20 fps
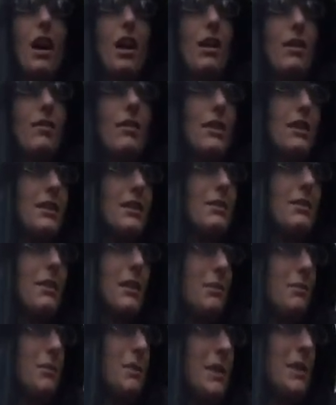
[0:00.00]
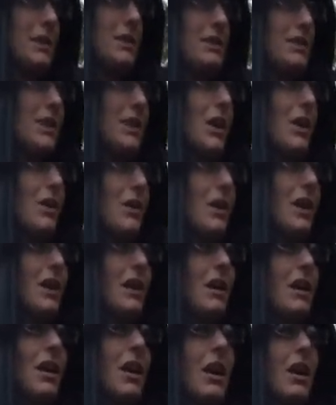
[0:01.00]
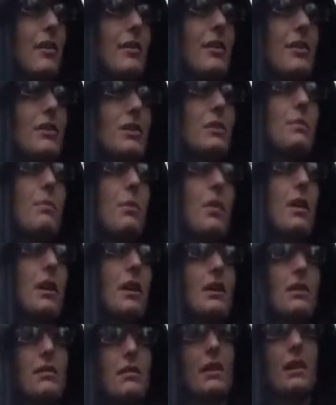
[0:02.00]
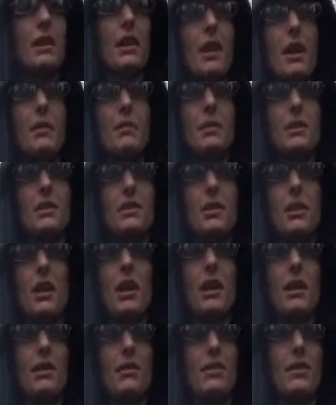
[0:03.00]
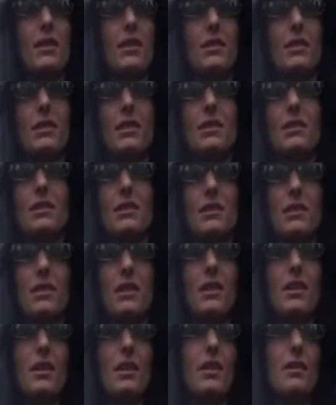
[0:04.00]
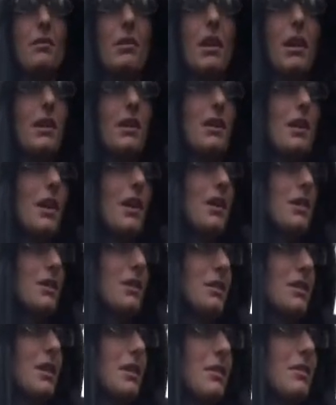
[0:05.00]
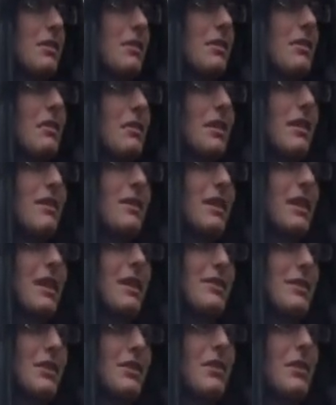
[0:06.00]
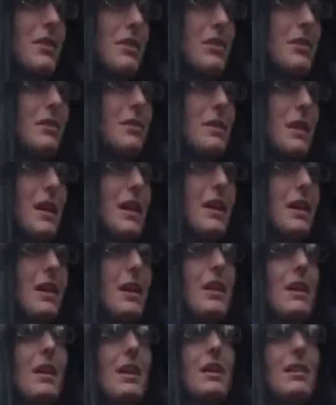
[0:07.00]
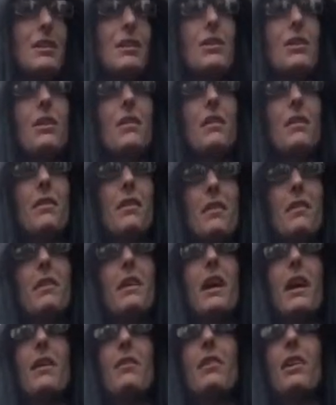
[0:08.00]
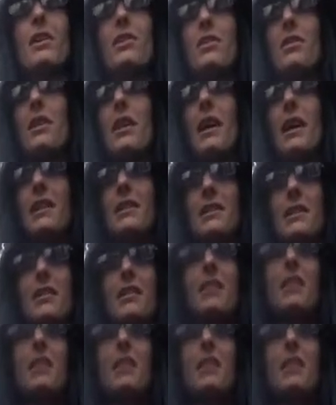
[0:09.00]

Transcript: all of this in one piece. So all of your support has really helped us a lot, even though this is probably the hardest thing we're ever going to have to go through. But to know we have all you guys